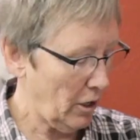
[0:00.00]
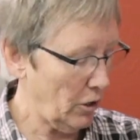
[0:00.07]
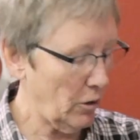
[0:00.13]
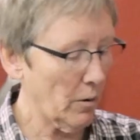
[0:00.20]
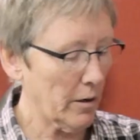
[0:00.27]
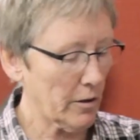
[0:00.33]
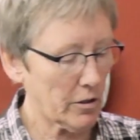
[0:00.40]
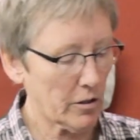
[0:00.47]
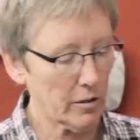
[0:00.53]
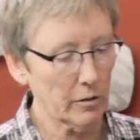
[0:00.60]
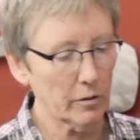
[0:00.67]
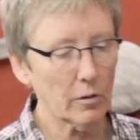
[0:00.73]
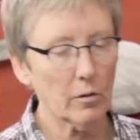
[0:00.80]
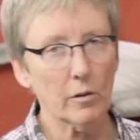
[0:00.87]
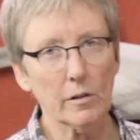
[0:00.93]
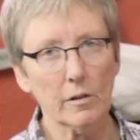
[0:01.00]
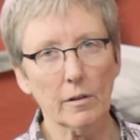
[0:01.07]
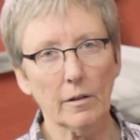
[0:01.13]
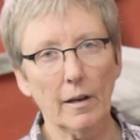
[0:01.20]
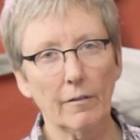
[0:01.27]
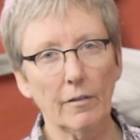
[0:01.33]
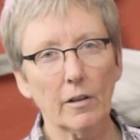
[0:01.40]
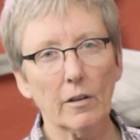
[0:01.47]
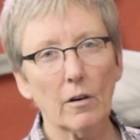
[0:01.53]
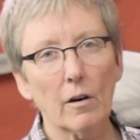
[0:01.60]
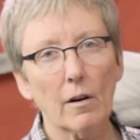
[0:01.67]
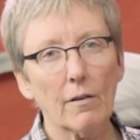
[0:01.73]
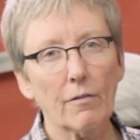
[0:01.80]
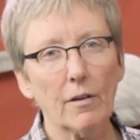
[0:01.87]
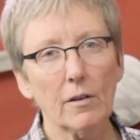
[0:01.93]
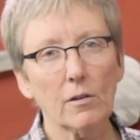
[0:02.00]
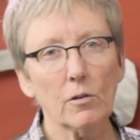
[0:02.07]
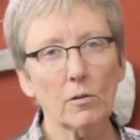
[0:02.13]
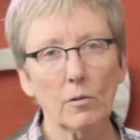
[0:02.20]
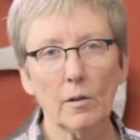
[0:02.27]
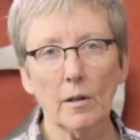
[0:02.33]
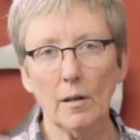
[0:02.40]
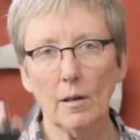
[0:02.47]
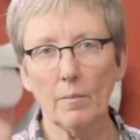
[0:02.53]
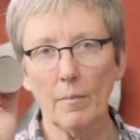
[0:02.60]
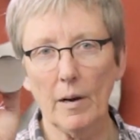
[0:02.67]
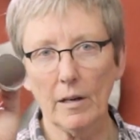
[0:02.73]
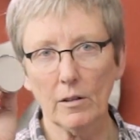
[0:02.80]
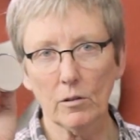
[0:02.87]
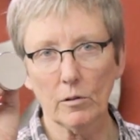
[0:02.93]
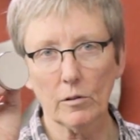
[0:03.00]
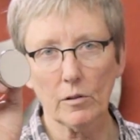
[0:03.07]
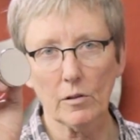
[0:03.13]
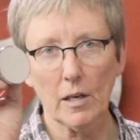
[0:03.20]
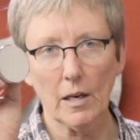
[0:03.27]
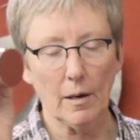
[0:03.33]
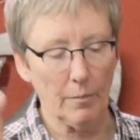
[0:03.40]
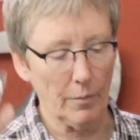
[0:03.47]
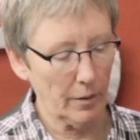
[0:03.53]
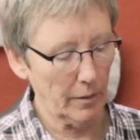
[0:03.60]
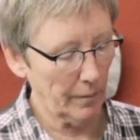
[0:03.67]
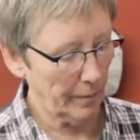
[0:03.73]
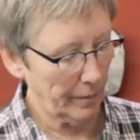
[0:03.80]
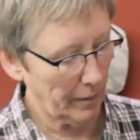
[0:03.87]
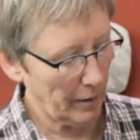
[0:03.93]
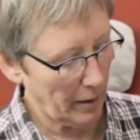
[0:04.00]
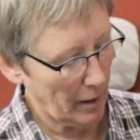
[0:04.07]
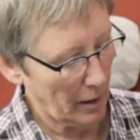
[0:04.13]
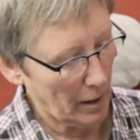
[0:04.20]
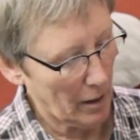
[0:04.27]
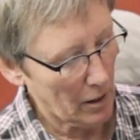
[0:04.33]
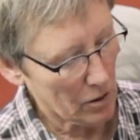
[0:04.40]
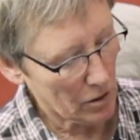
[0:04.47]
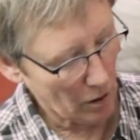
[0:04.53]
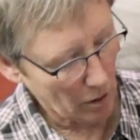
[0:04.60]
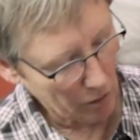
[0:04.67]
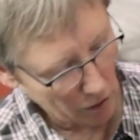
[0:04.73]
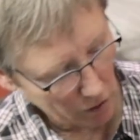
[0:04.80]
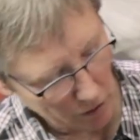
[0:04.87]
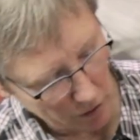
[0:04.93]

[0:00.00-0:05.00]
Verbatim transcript: you are still going to level it off and do the manual tamp. So you're